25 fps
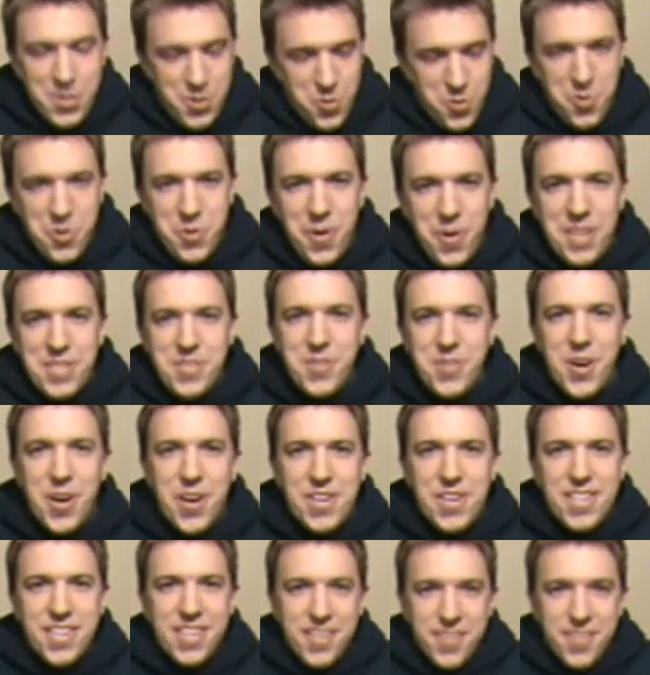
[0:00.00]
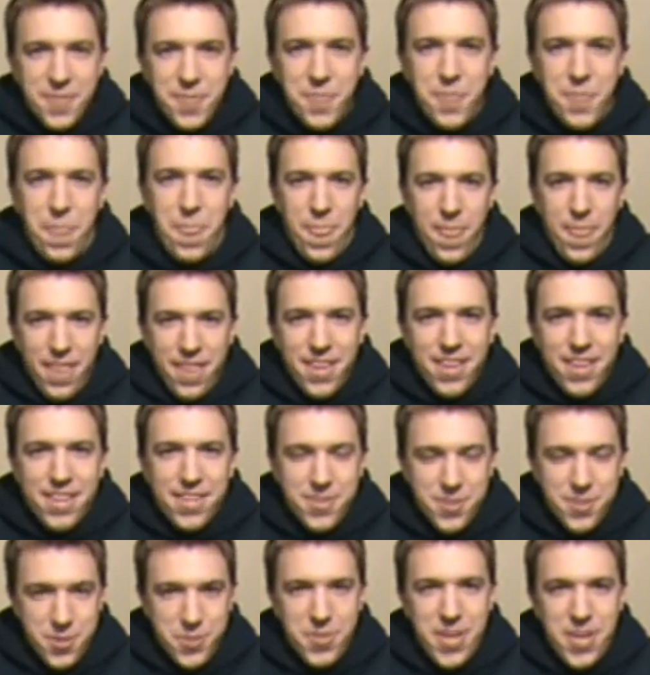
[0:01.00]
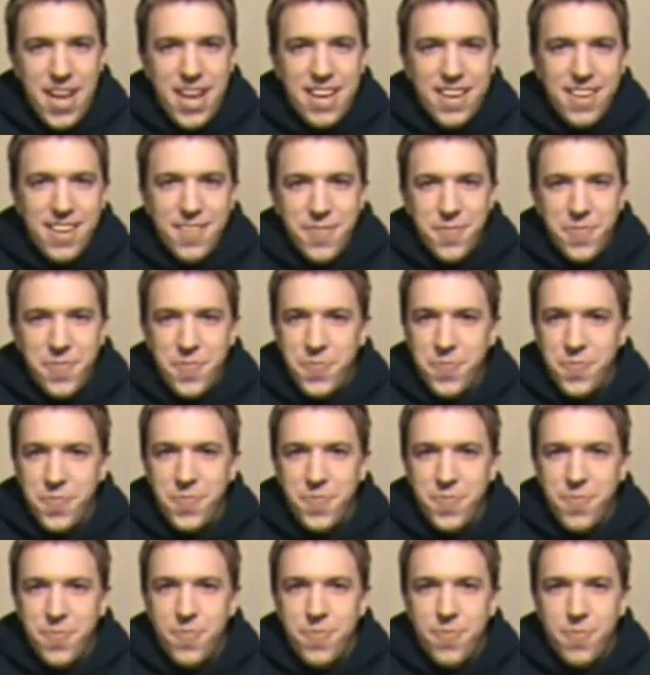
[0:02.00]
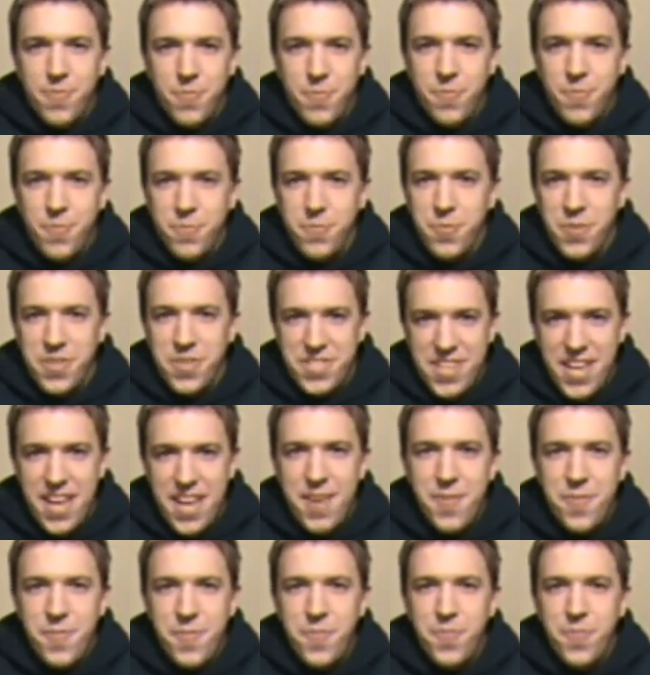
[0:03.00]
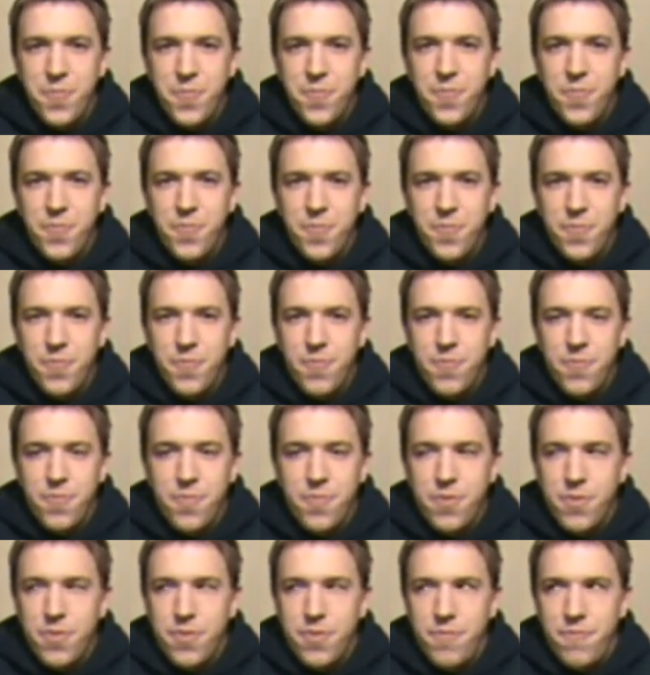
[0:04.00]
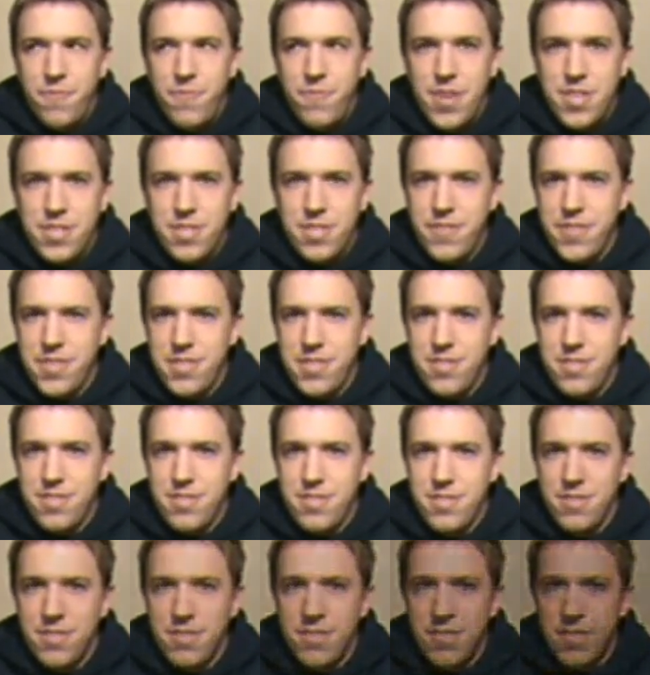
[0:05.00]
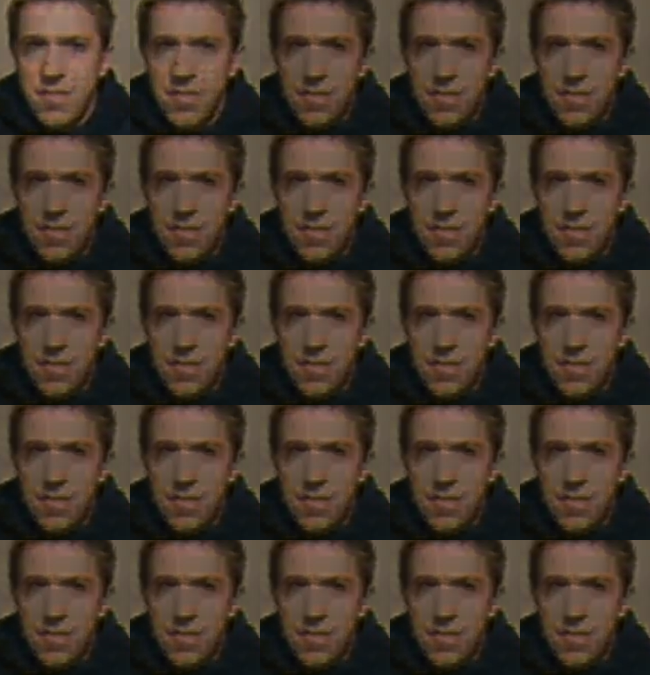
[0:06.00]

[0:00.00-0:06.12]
So when do I start? Tuesday? Wednesday? Festivus?